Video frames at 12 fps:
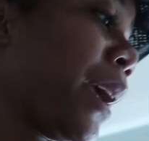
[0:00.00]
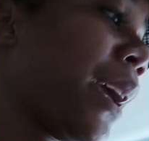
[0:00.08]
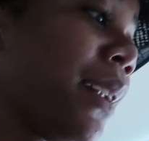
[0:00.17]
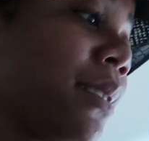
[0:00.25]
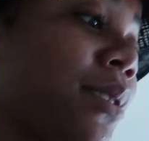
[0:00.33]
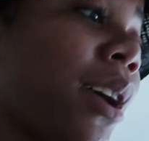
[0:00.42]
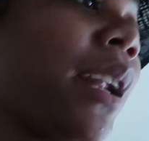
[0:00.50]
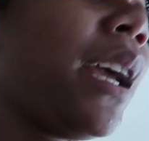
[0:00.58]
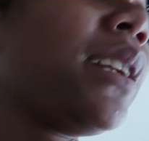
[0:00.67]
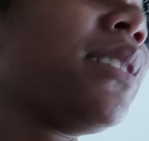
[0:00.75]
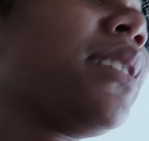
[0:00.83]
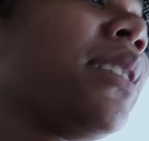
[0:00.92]
back and start
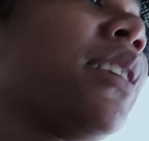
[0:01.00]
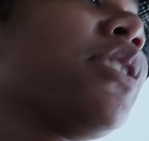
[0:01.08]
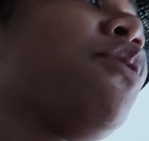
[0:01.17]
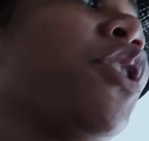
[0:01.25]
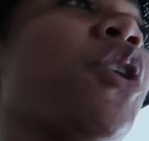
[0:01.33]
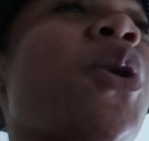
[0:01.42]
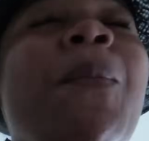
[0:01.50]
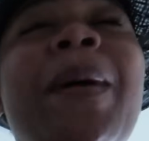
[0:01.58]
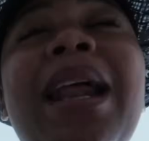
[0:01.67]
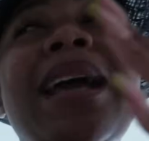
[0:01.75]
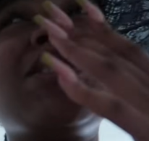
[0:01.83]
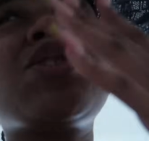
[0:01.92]
editing this video.
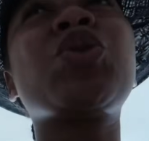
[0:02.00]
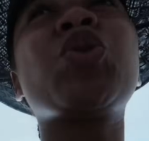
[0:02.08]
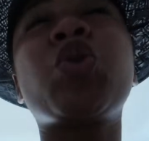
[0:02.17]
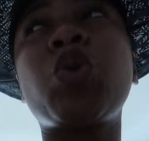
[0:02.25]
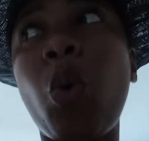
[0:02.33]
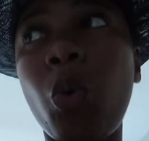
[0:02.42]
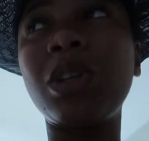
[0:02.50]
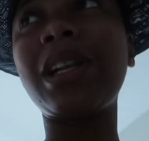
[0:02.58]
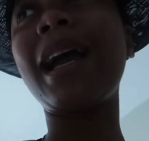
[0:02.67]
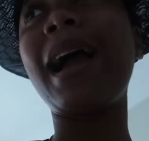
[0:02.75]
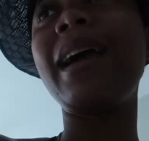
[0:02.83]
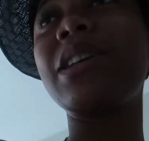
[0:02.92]
But I just thought,
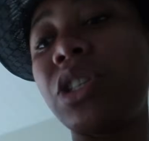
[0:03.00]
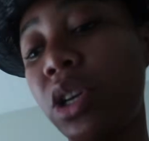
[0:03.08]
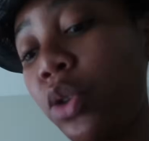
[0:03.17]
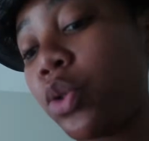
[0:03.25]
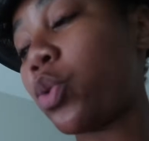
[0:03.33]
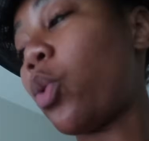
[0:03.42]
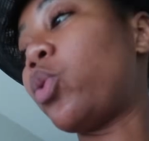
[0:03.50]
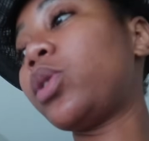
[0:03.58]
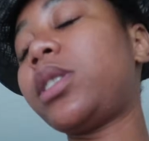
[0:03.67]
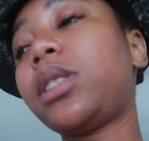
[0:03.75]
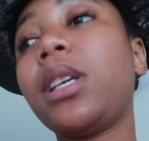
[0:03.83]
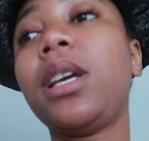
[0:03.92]
like, I actually
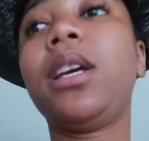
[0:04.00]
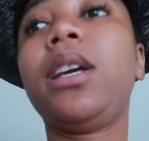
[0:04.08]
thought,